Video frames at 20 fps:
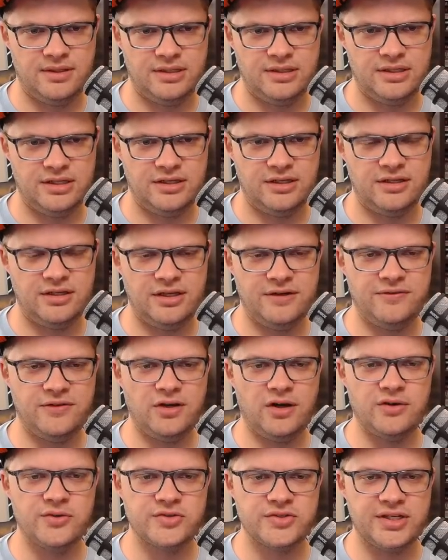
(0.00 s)
if
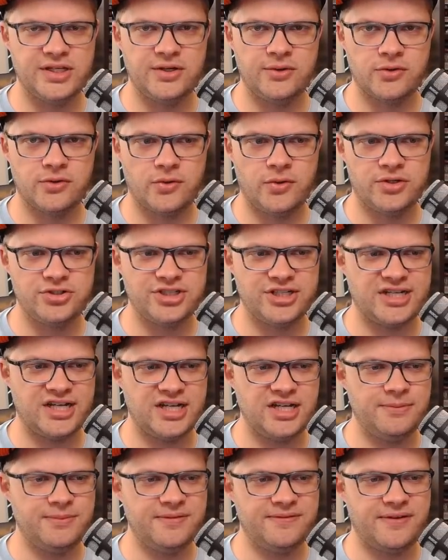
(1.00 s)
Jan was laning with Core JJ,
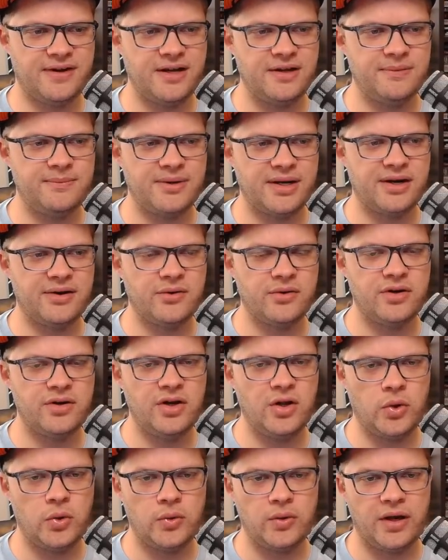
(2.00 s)
he'd be fine. But I don't
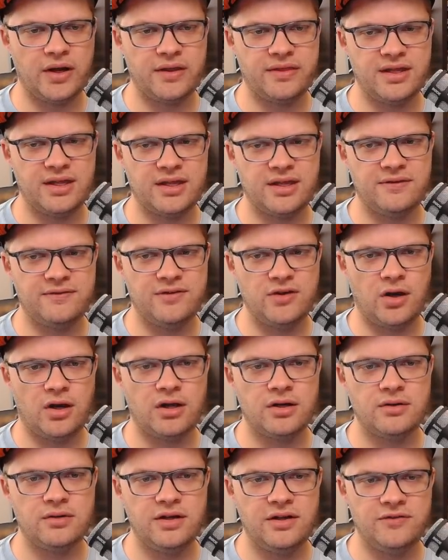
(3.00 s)
know. I think if
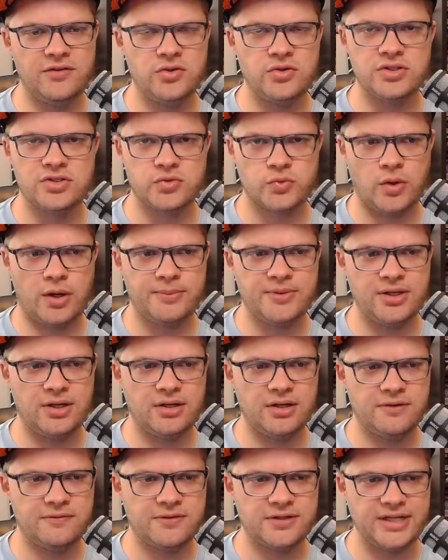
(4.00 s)
you just swapped Jan
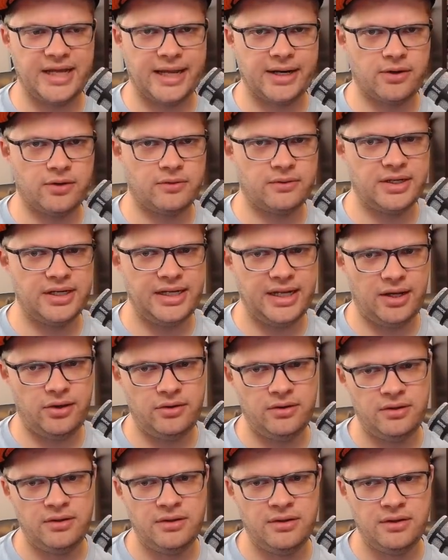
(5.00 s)
in for tactical right now,
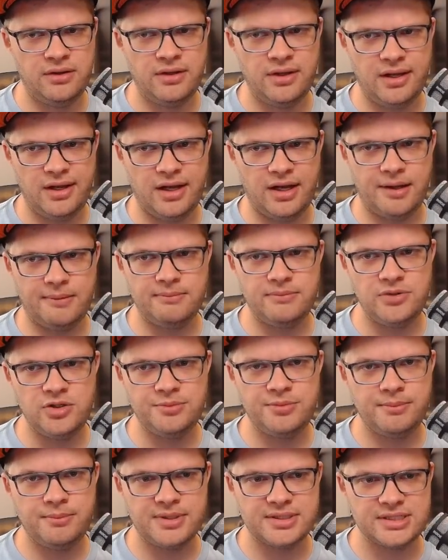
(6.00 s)
you'd
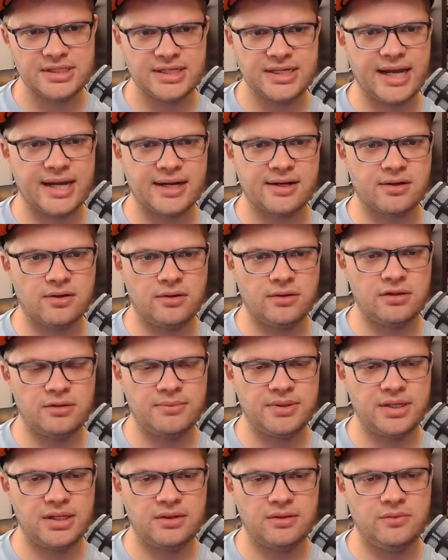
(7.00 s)
be missing tactical in a
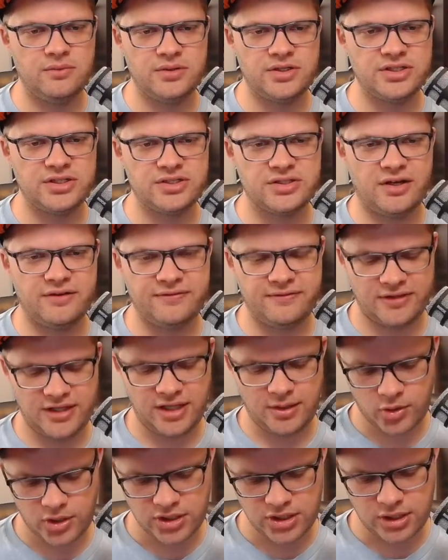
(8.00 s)
bit, which is not
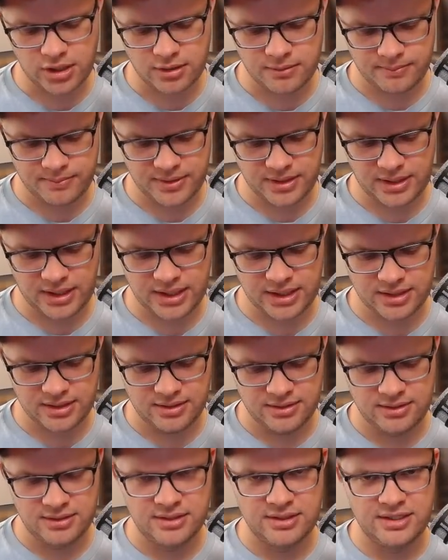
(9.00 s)
flame on Jan, but like
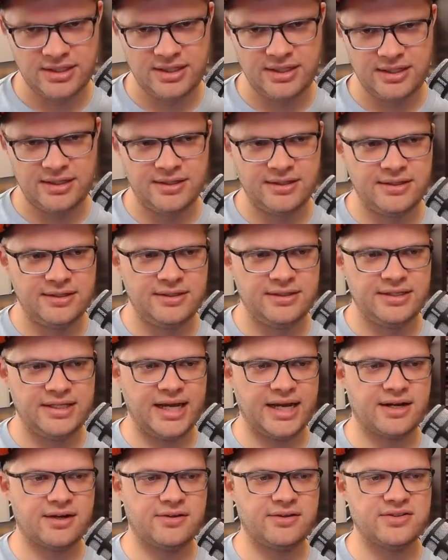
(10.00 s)

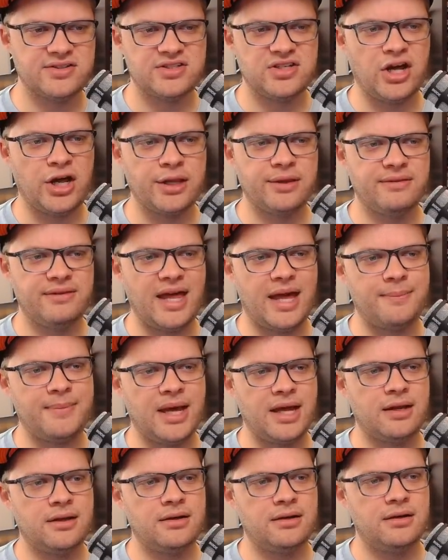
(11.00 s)
tactical's not that
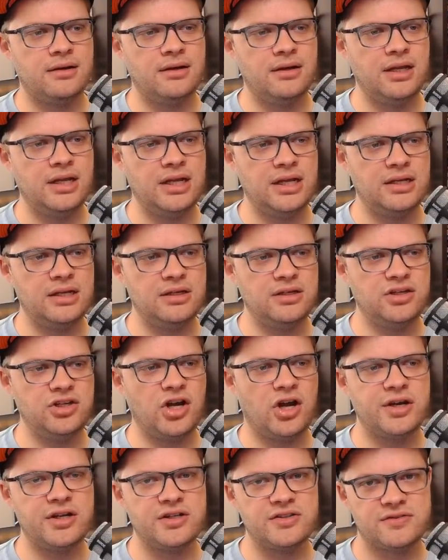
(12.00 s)
bad, and
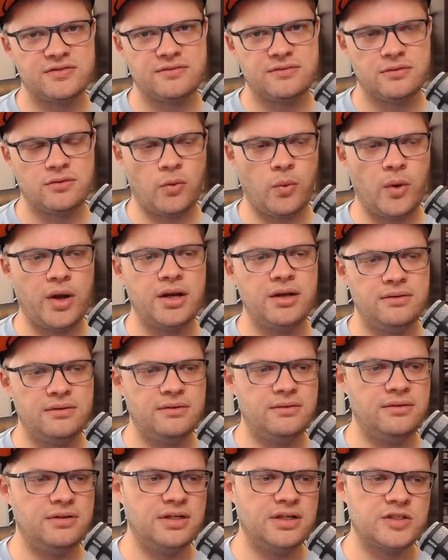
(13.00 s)
Jan is quite
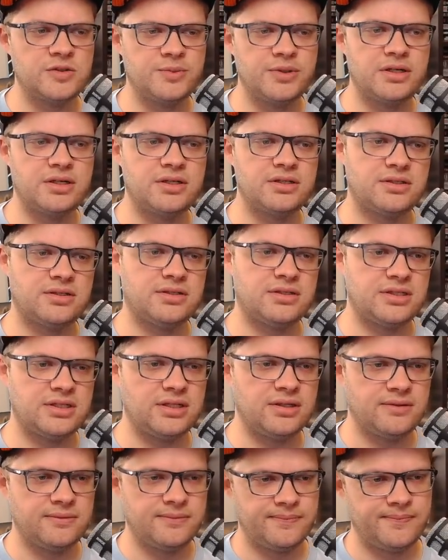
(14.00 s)
inexperienced still.